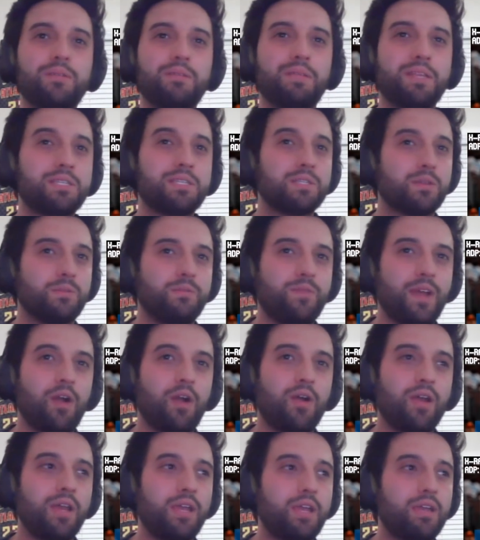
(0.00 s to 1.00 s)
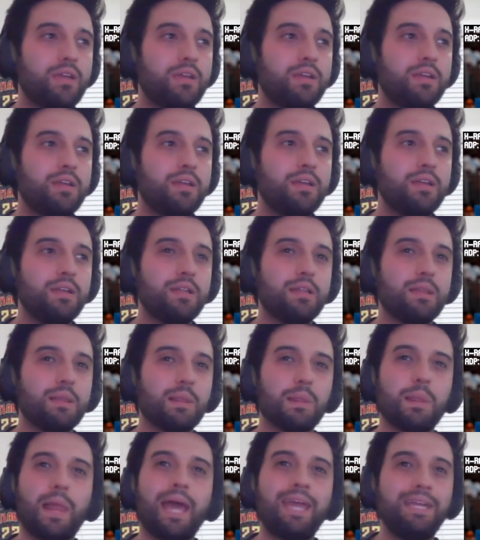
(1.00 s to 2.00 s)
This is a very
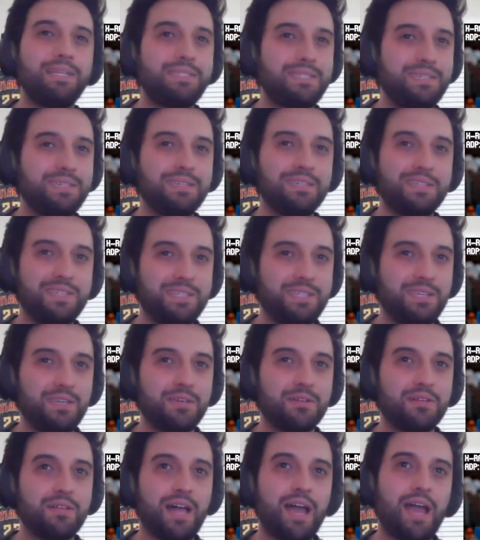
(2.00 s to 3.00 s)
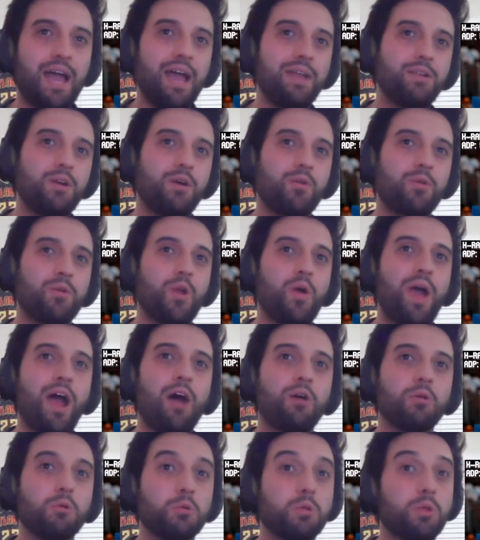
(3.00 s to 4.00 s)
light steal. I don't know
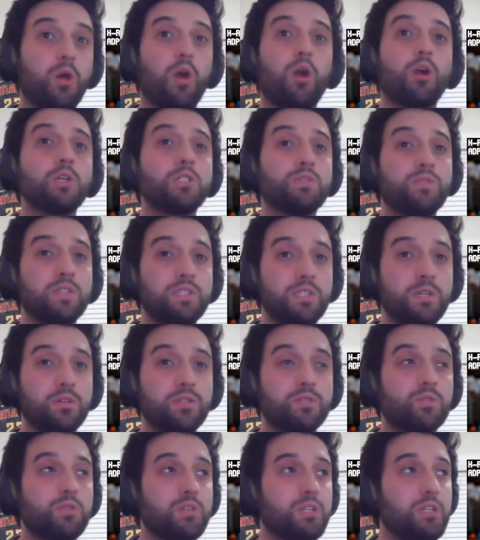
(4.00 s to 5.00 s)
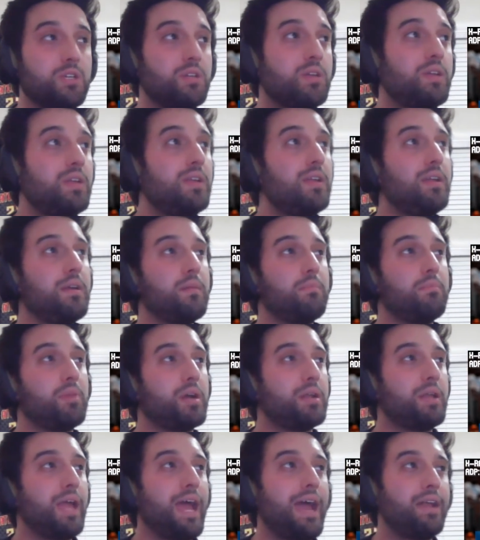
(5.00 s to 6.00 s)
how large of a steal this would be,
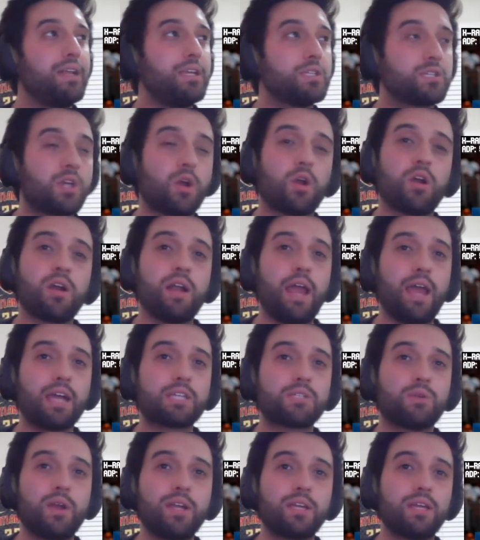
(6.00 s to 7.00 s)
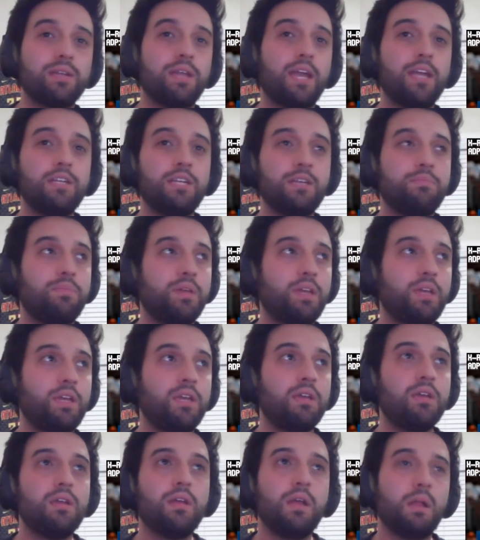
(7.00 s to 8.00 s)
but at his current X rank and
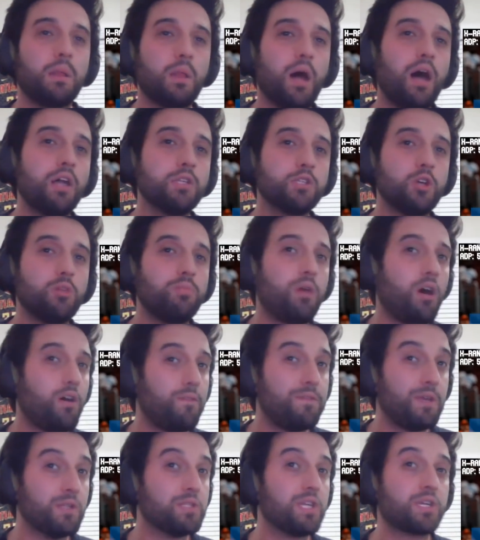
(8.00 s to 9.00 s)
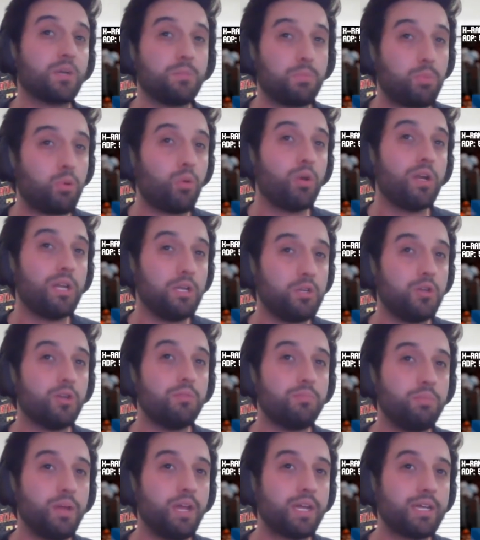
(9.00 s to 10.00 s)
ADP, Lonzo Ball feels like a pretty
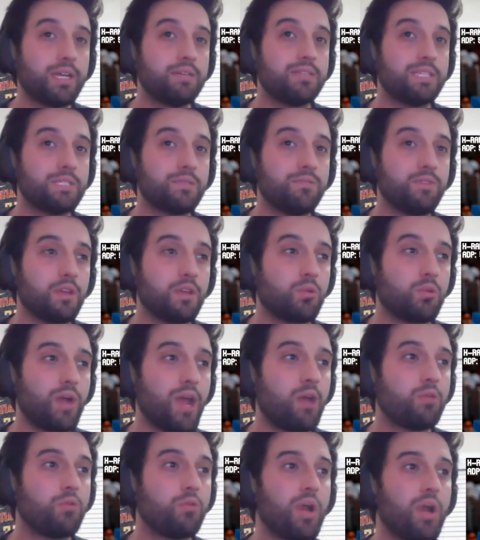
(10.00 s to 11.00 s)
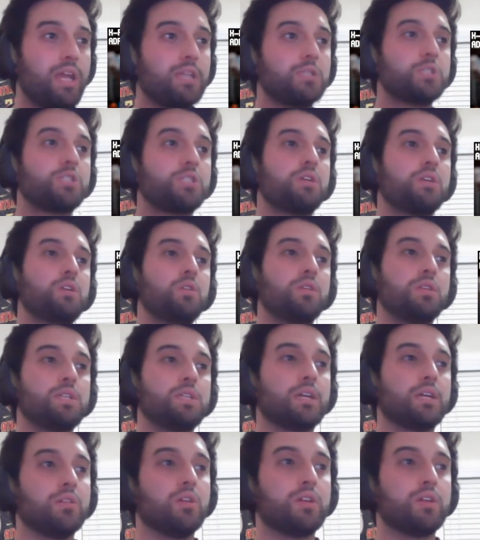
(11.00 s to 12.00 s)
good pick in this 5th round range. You can
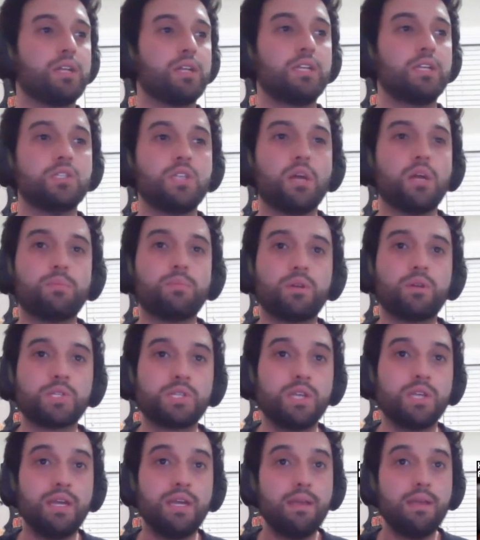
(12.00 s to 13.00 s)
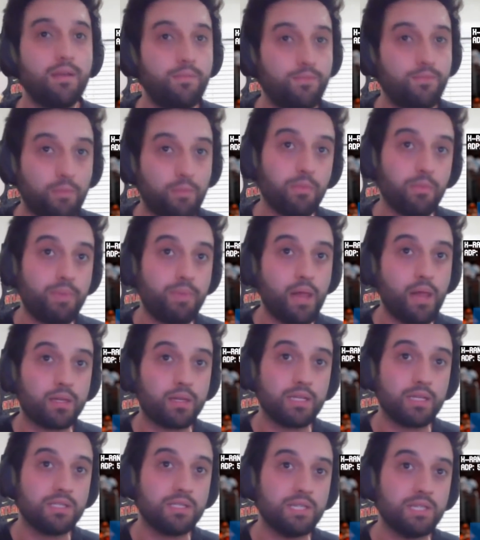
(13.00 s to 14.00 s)
take a look at his numbers from the
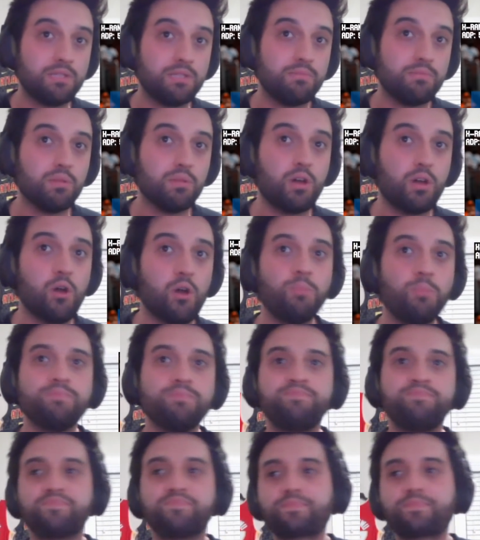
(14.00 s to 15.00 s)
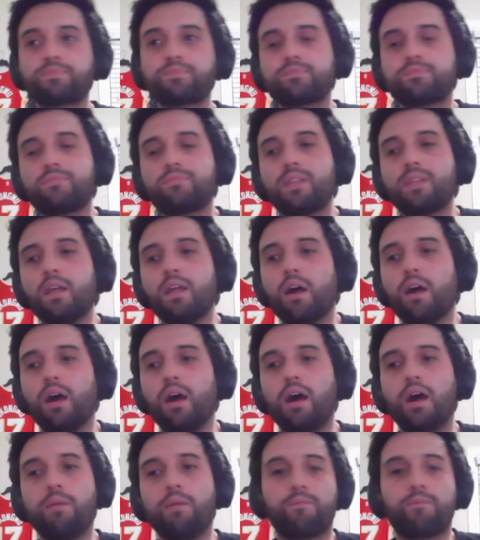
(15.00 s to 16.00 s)
Pelican season below,
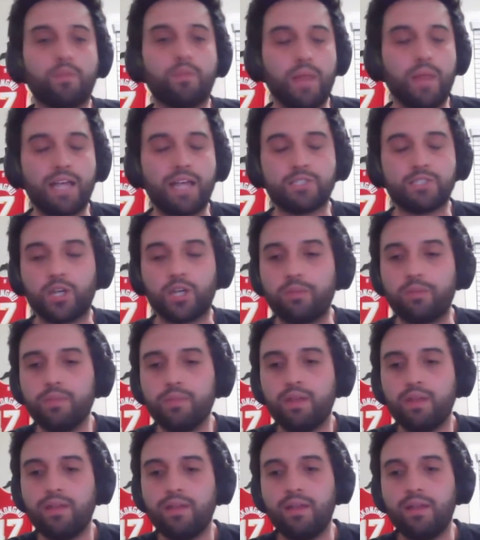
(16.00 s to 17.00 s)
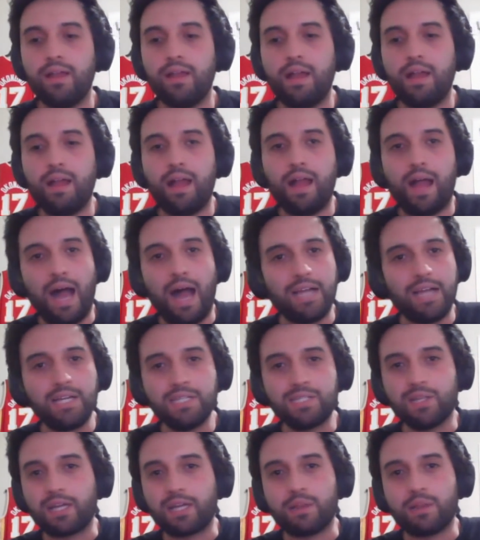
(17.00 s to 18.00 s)
from last year. I
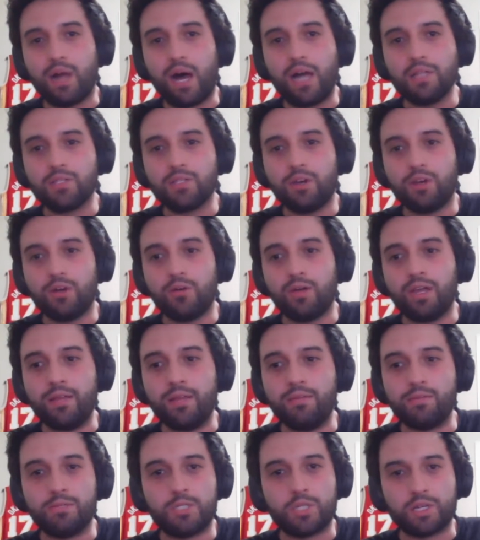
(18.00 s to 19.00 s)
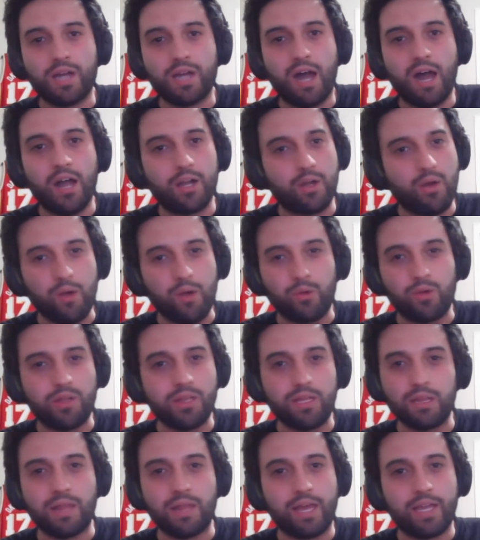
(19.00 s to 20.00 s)
just like Lonzo in Chicago. I
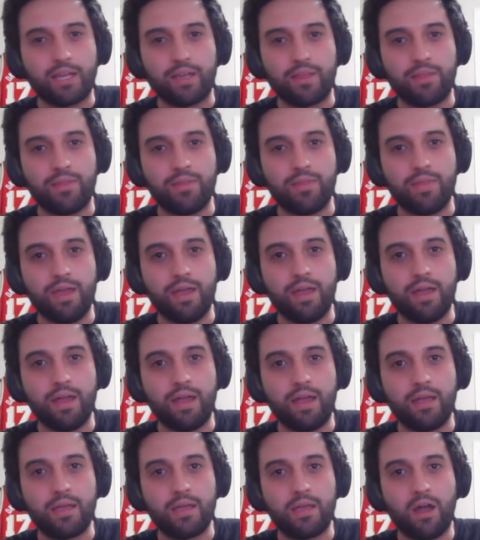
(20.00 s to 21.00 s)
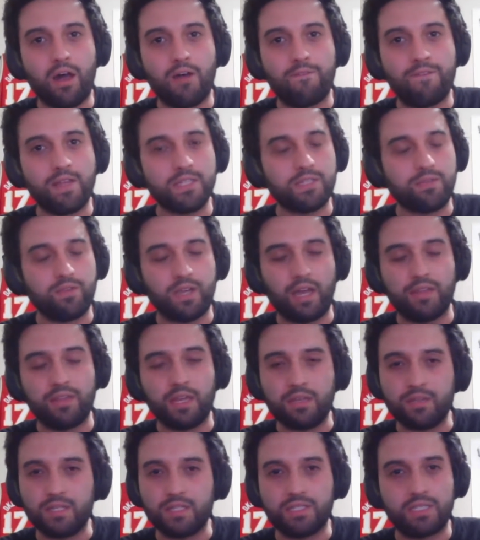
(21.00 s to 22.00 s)
really like offensively. I
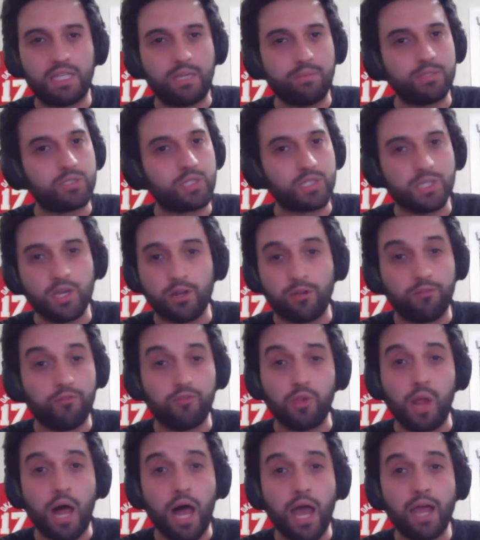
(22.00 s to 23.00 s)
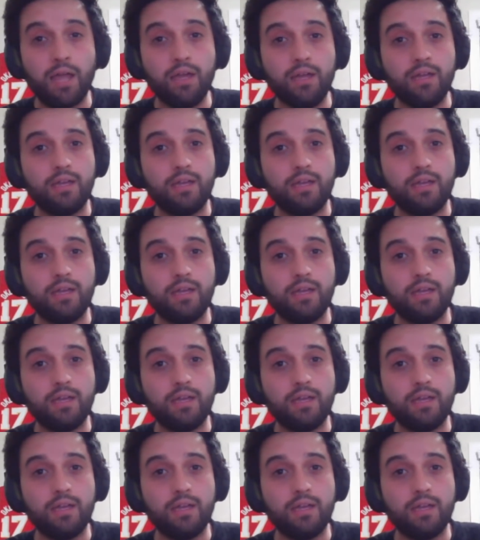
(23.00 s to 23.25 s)
think this team is just going to fly.